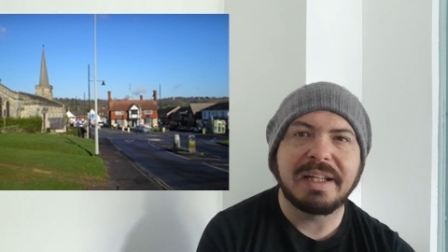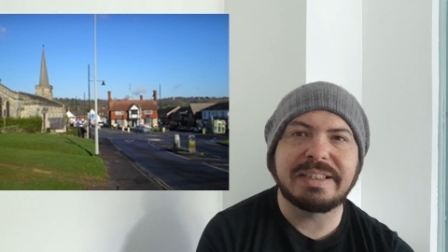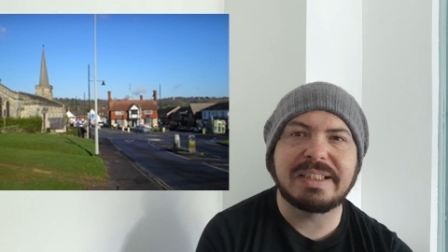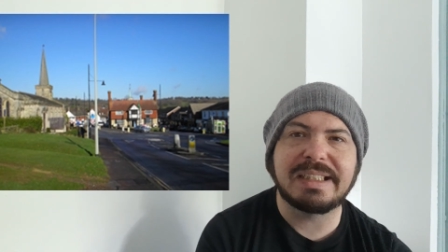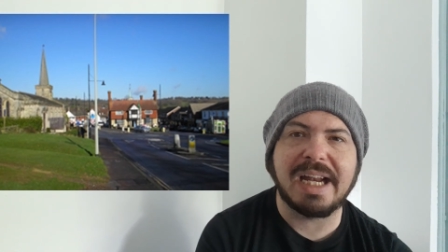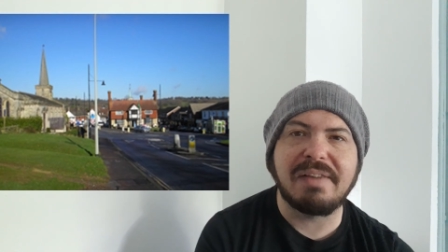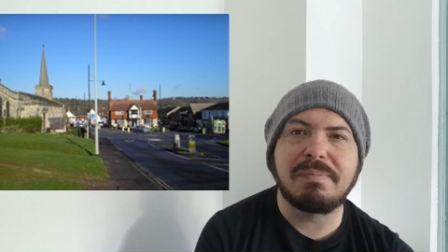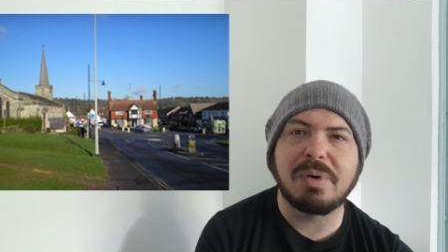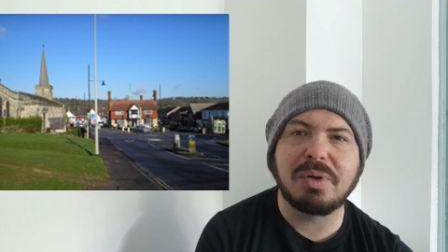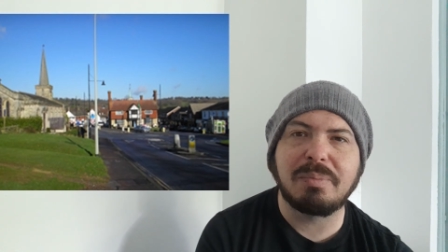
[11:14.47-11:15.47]
That's the state
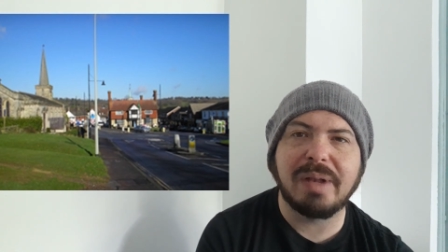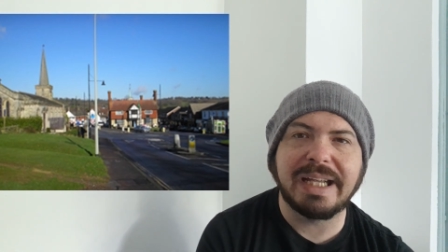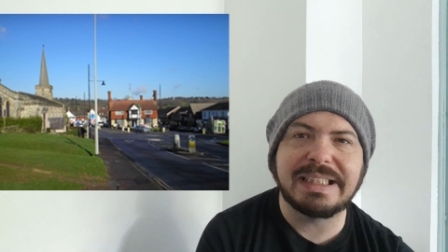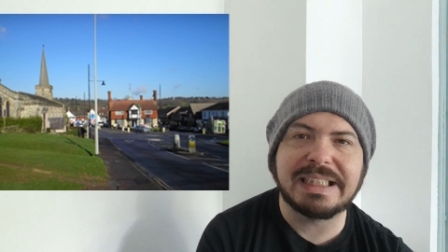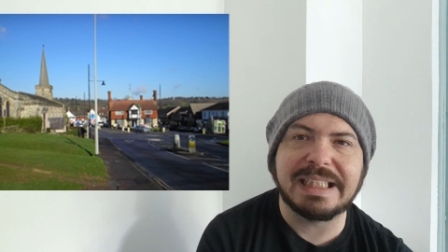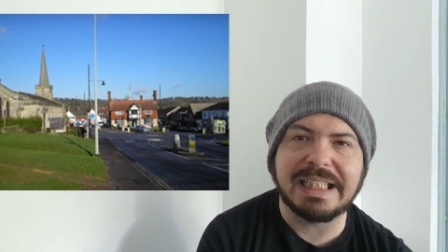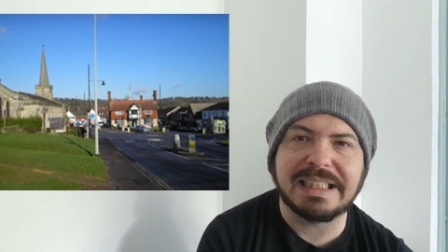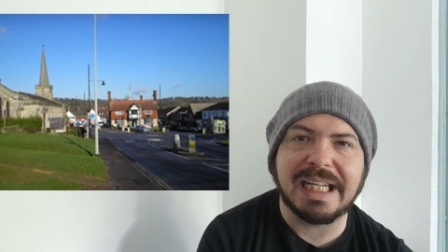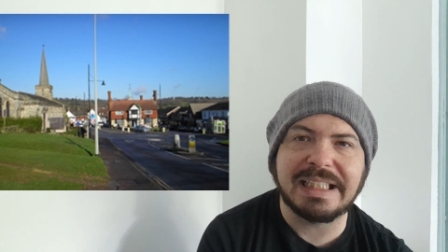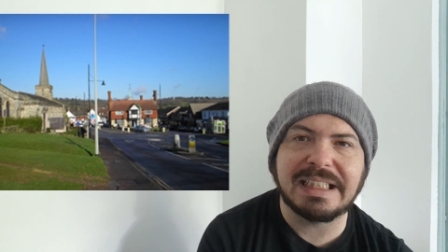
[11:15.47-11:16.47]
of modern places
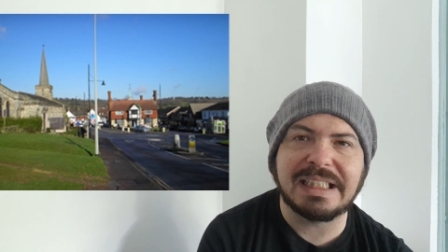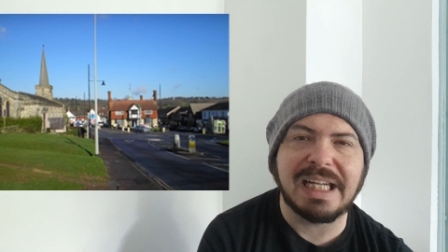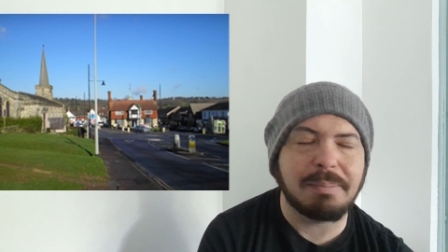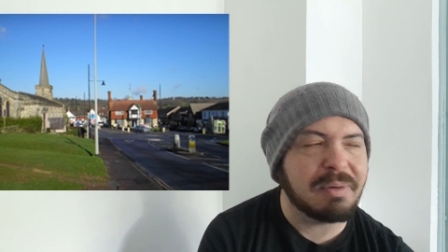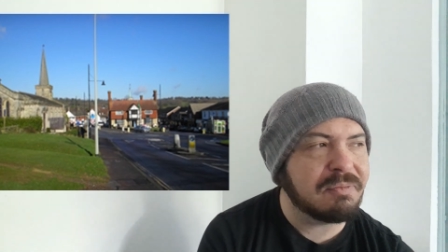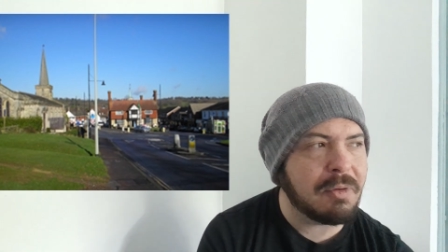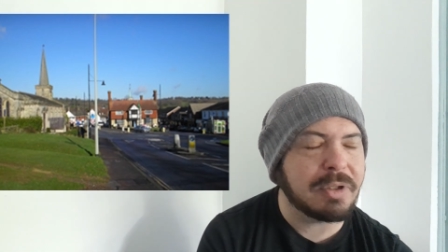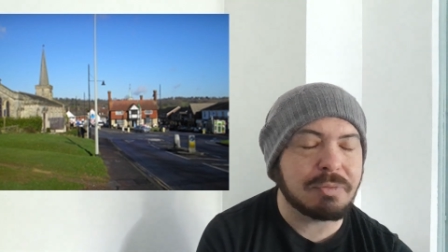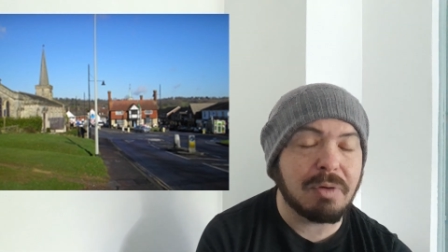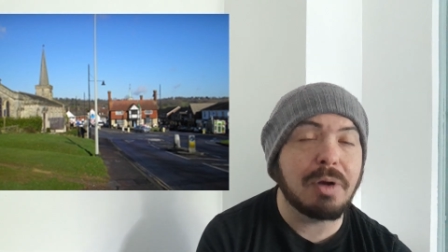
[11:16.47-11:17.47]
these days, isn't it? But
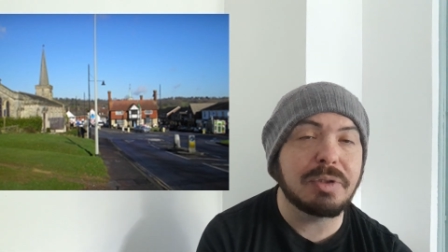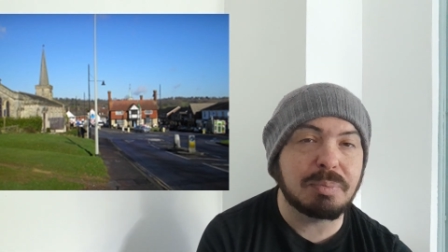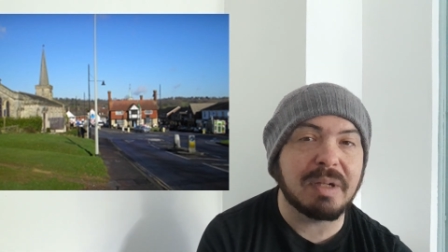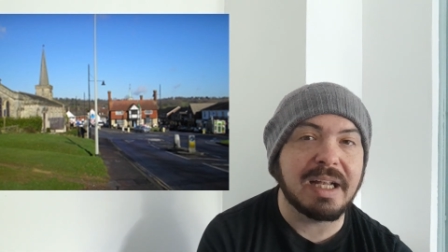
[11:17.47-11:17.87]
Forest Row's